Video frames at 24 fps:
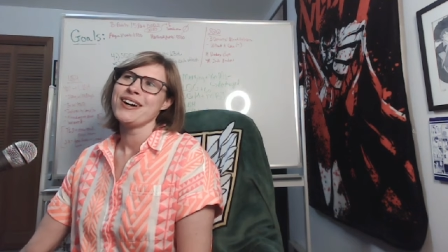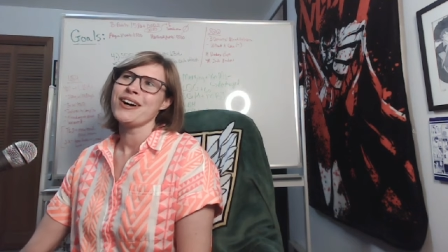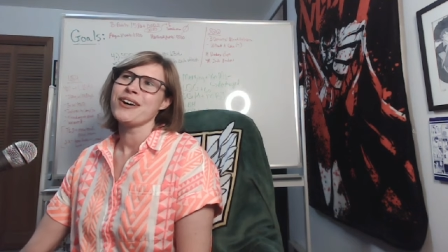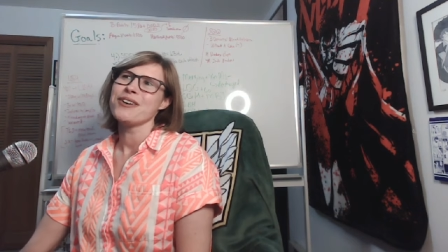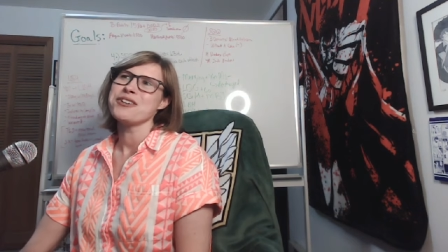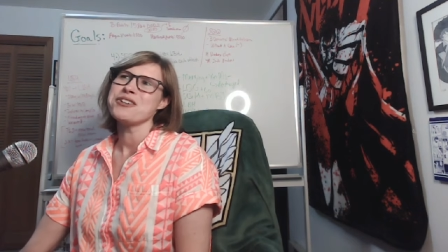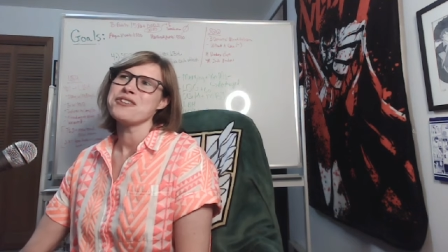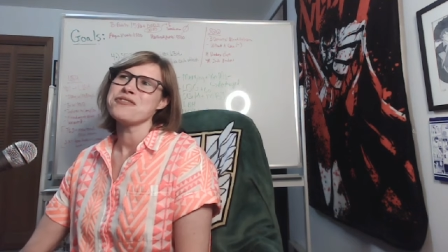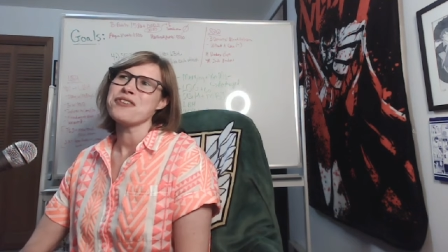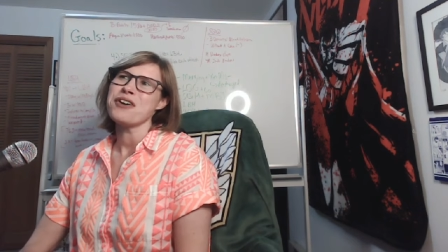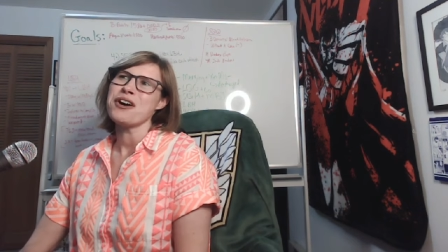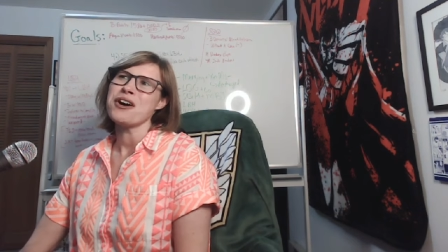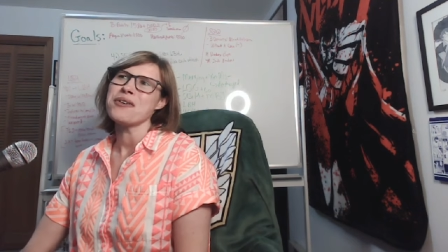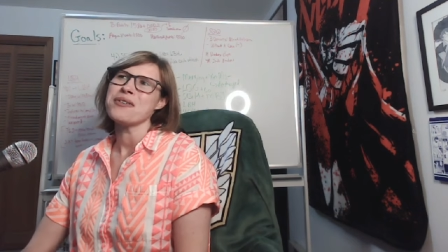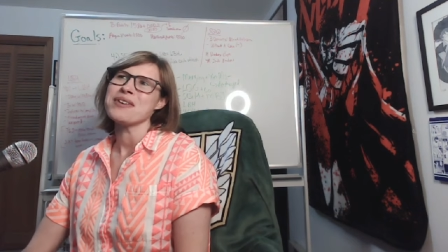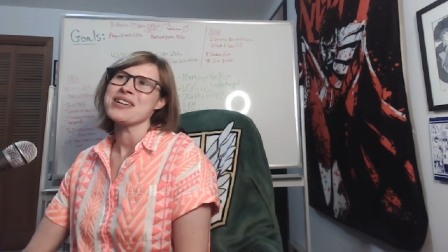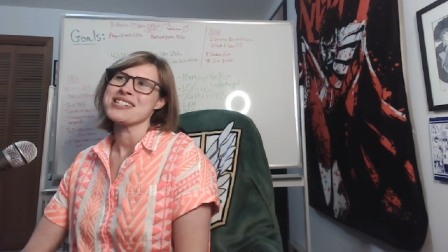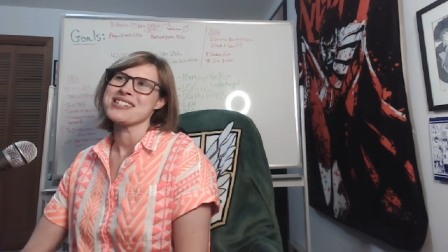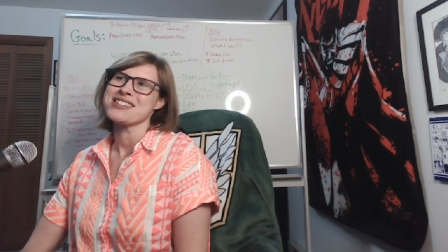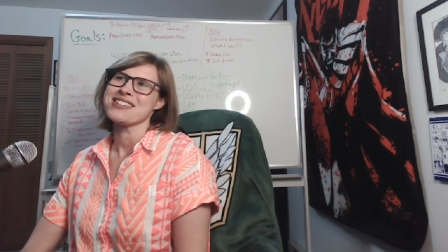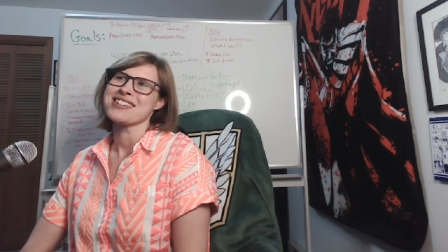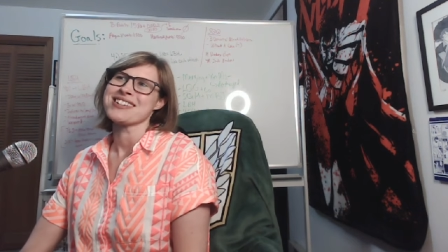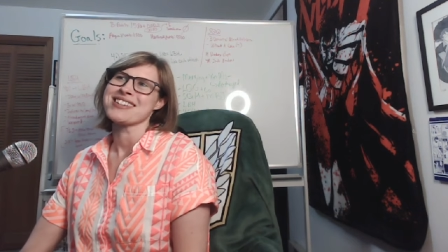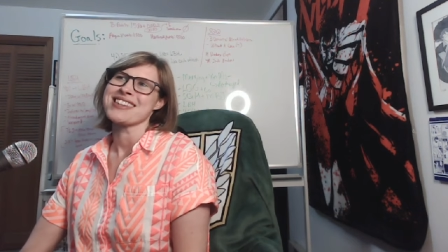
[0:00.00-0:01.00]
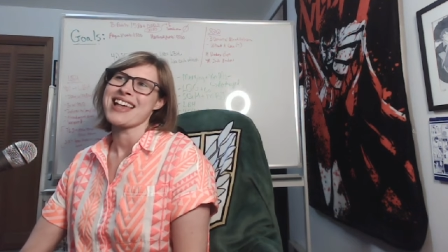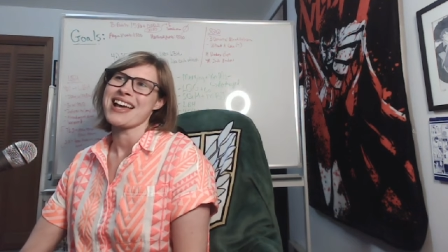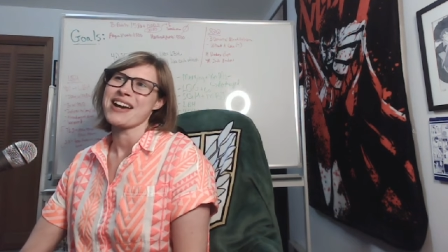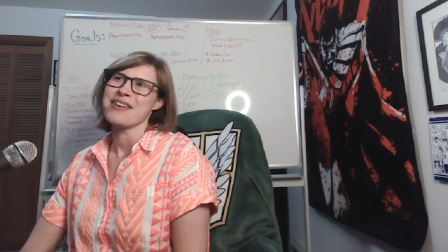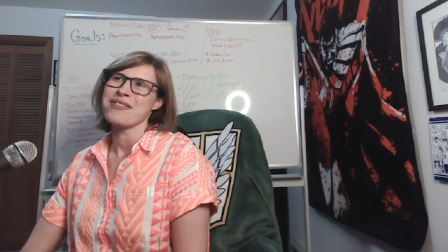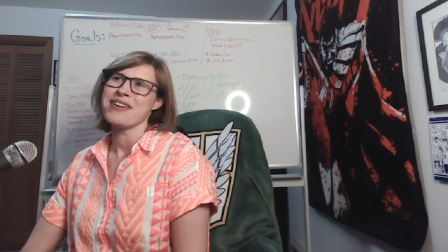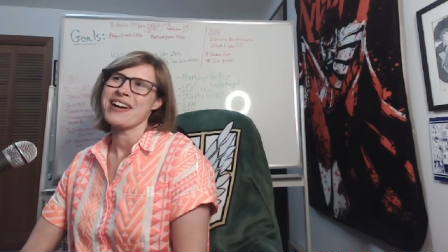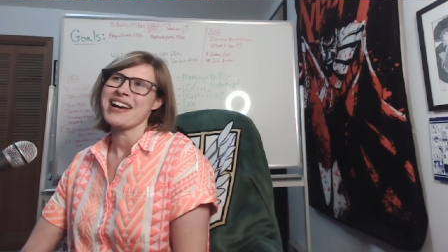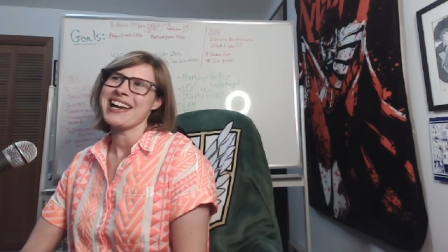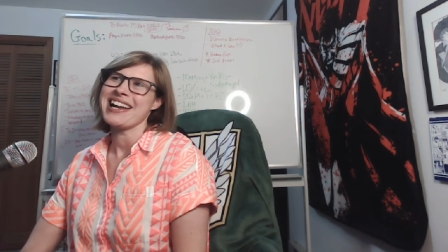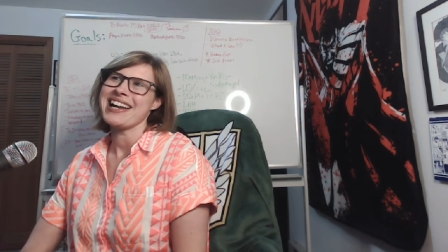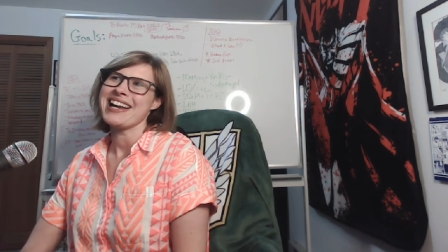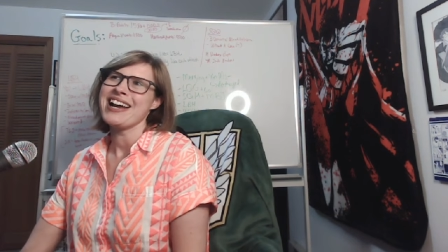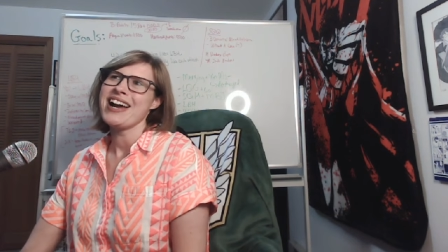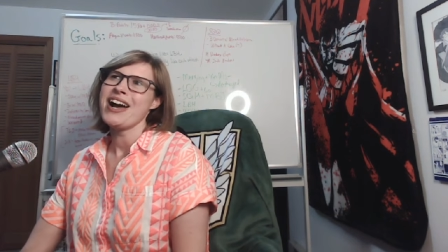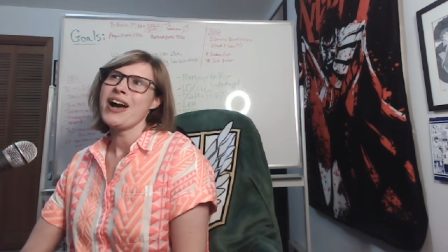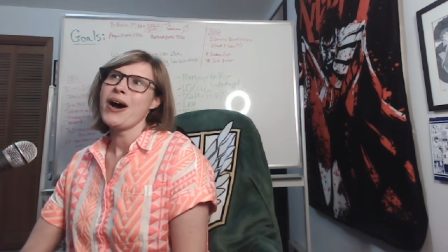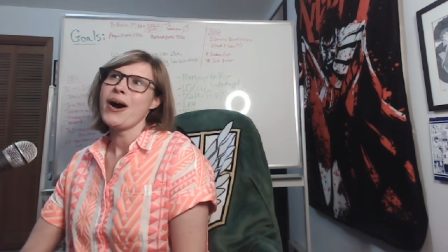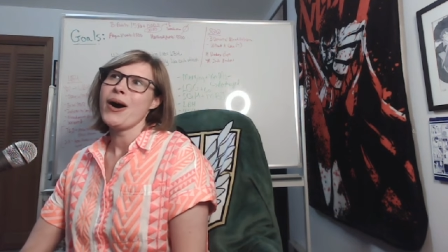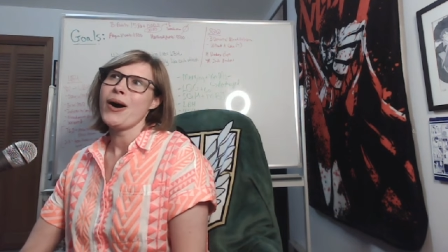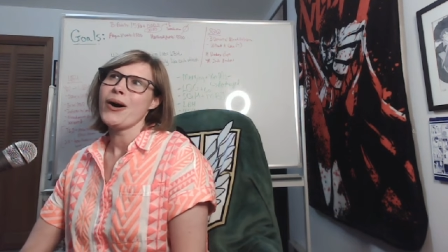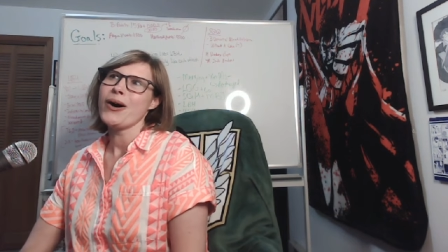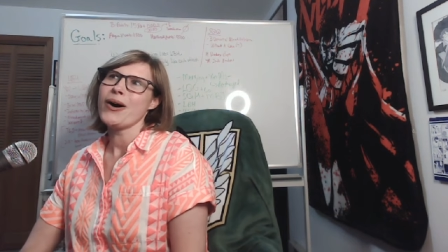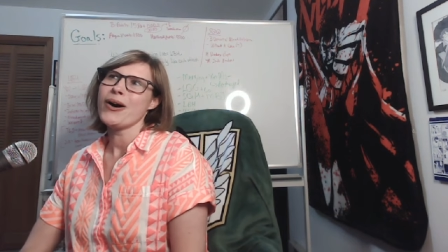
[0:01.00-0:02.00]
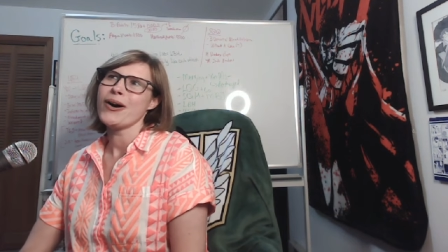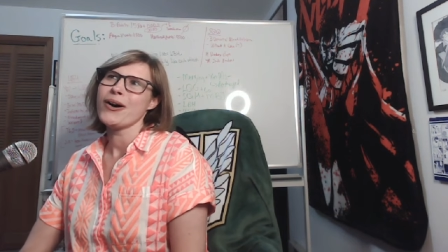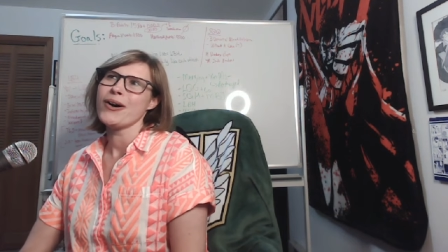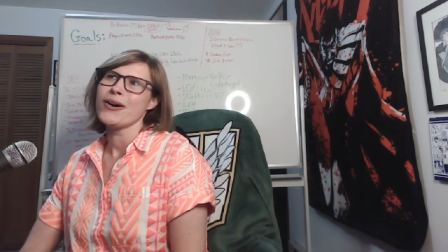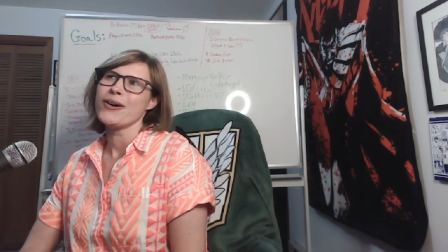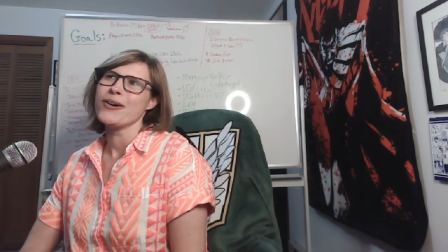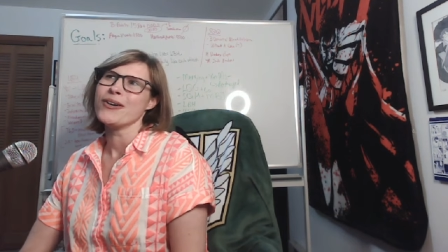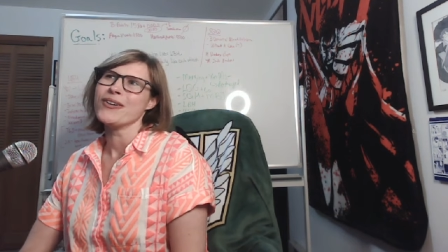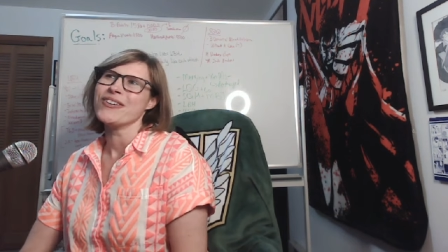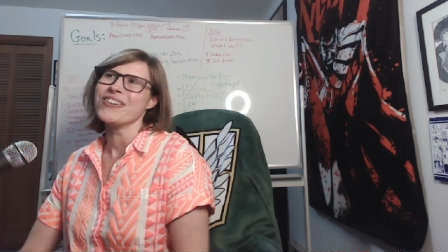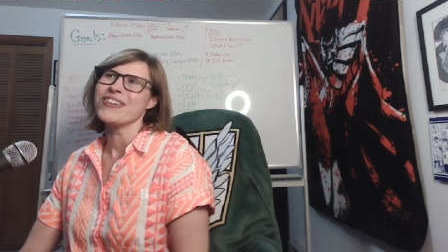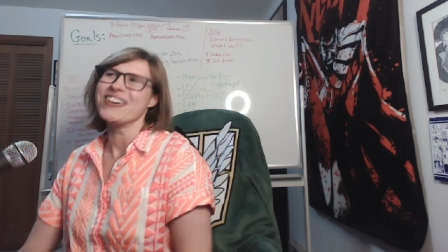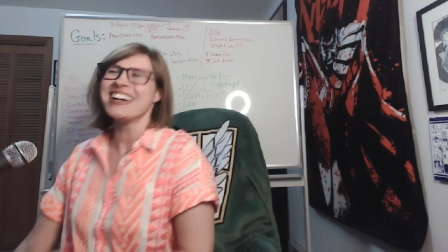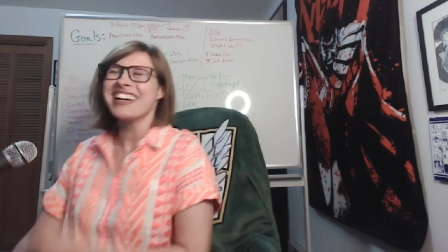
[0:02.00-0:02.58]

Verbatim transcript: oh you've always looked that way oh